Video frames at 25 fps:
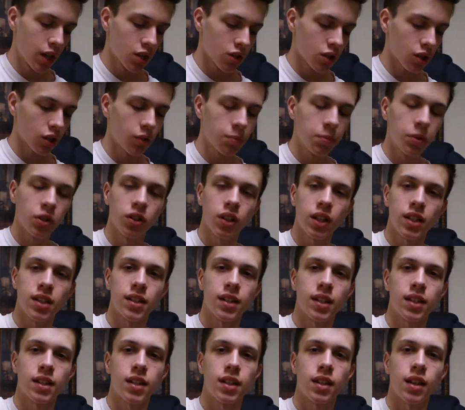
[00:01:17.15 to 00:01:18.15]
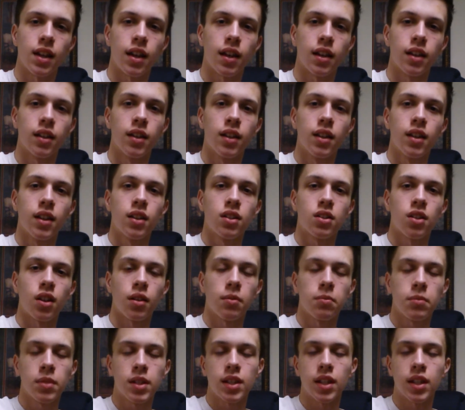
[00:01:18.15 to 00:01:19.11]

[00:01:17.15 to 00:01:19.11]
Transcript: So I hope you'll listen in today. The song I'm going